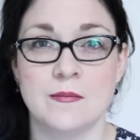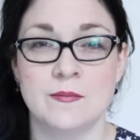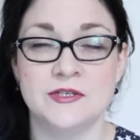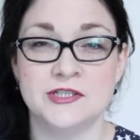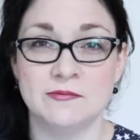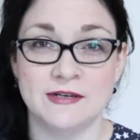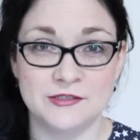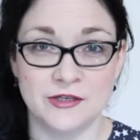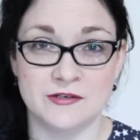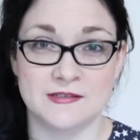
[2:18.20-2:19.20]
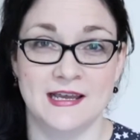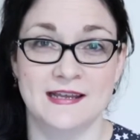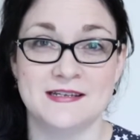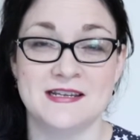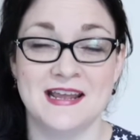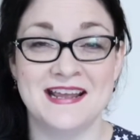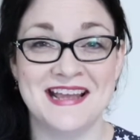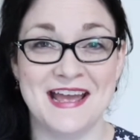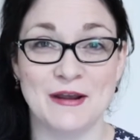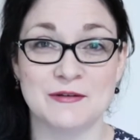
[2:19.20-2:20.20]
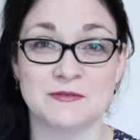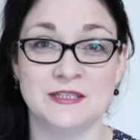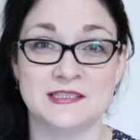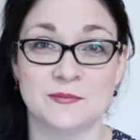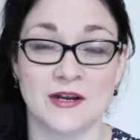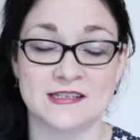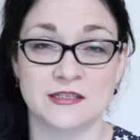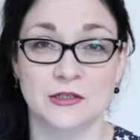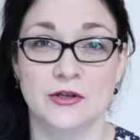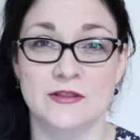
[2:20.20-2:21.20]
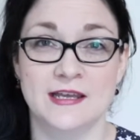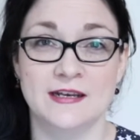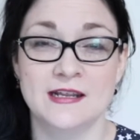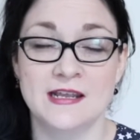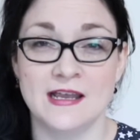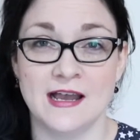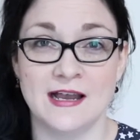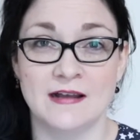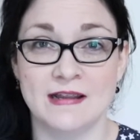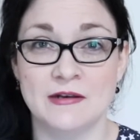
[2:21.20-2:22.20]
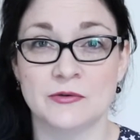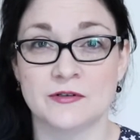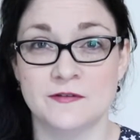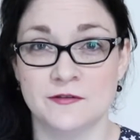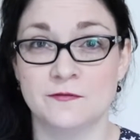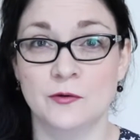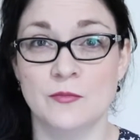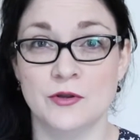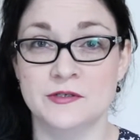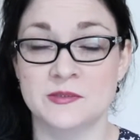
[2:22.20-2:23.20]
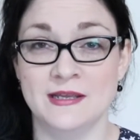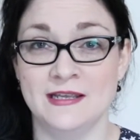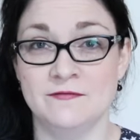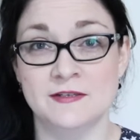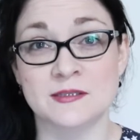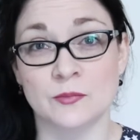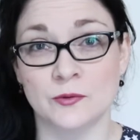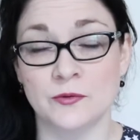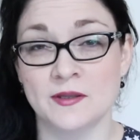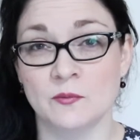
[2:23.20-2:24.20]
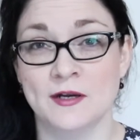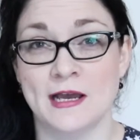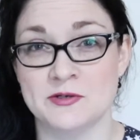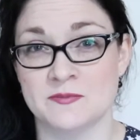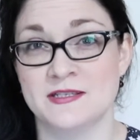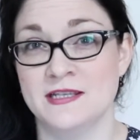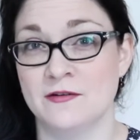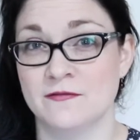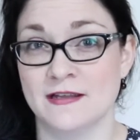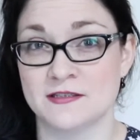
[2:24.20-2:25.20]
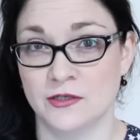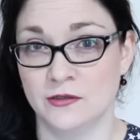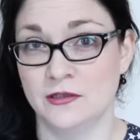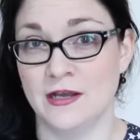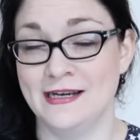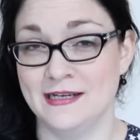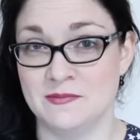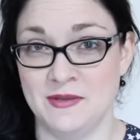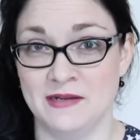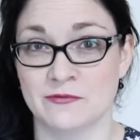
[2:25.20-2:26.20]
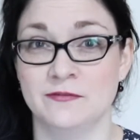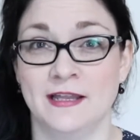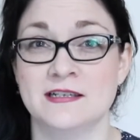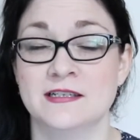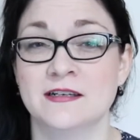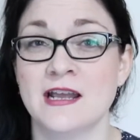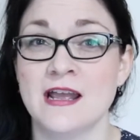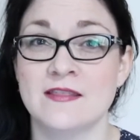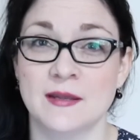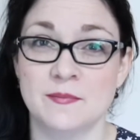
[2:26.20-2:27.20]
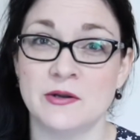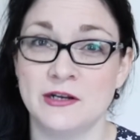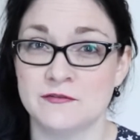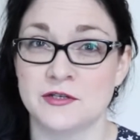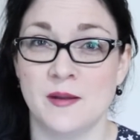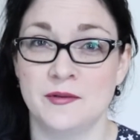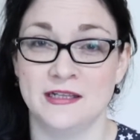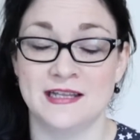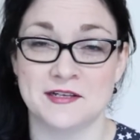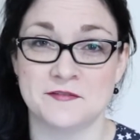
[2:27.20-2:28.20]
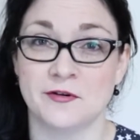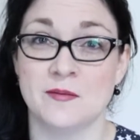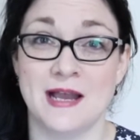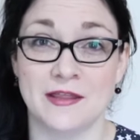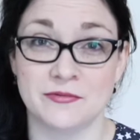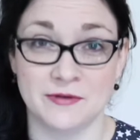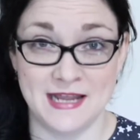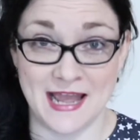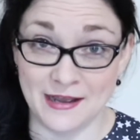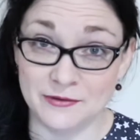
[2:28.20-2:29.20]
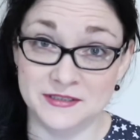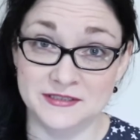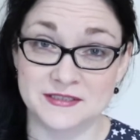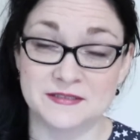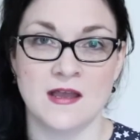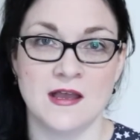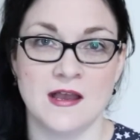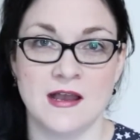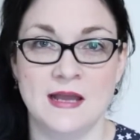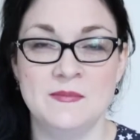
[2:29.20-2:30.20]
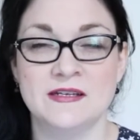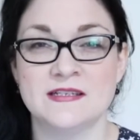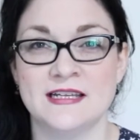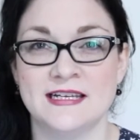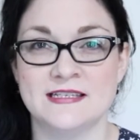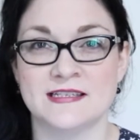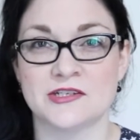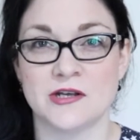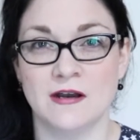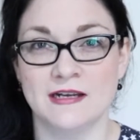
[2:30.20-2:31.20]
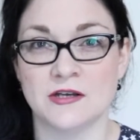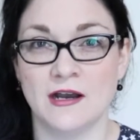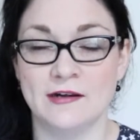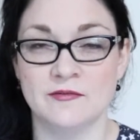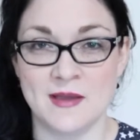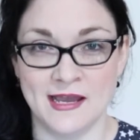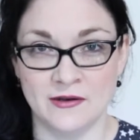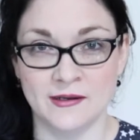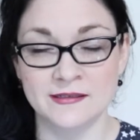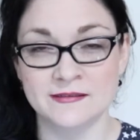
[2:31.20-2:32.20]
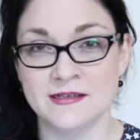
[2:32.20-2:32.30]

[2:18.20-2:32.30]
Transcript: But she researched that, and I was really surprised to learn that in order for the full moon to be visible, that 100% of that solar light is being reflected. That period of time only lasts for about 3 hours. And because that is such a high tide of power,